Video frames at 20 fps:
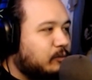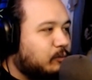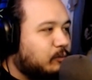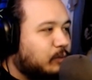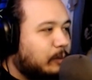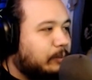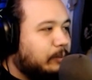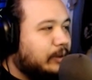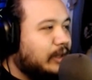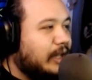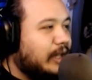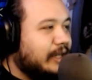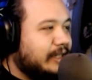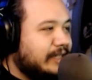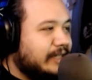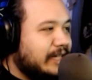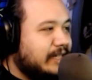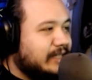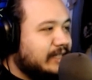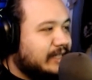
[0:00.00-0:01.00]
we're
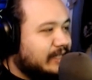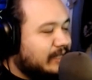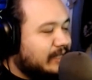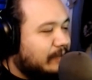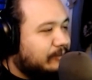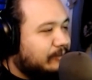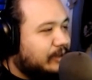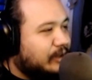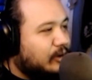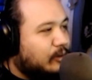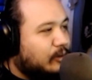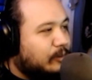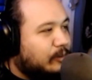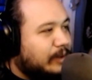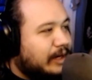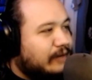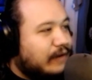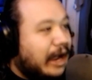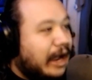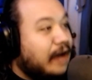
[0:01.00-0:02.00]
plugged into something or
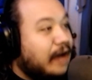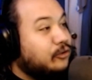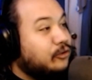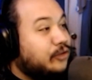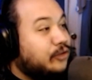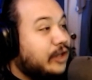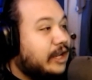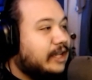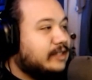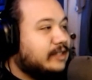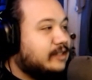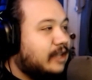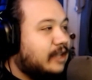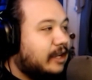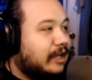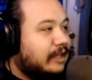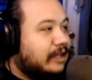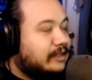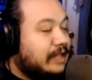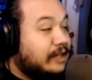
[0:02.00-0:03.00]
whatever. I don't think it's
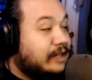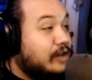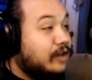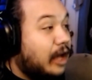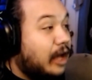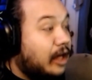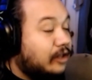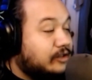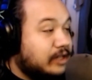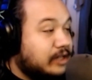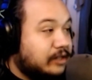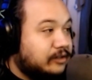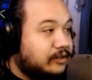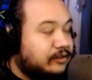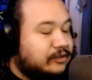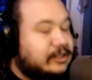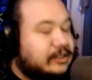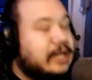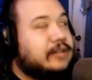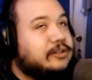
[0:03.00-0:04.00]
like techno tech,
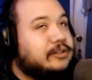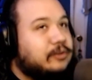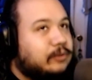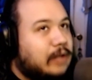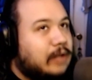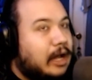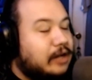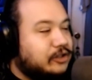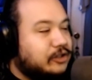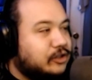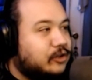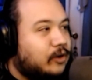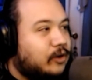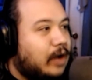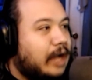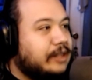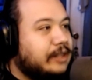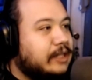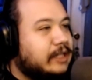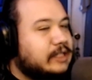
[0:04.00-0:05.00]

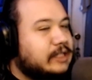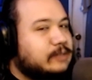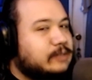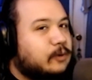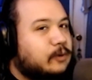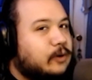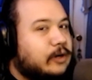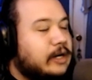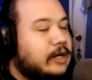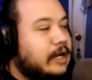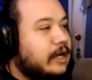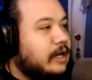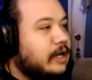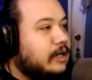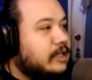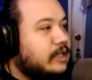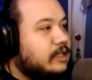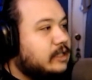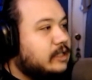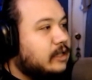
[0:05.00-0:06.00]
technological. I think it's more
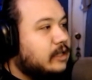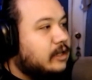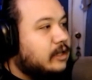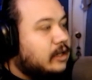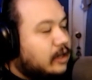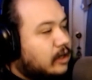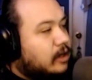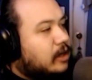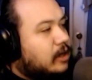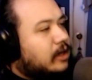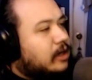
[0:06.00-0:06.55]
reincarnation.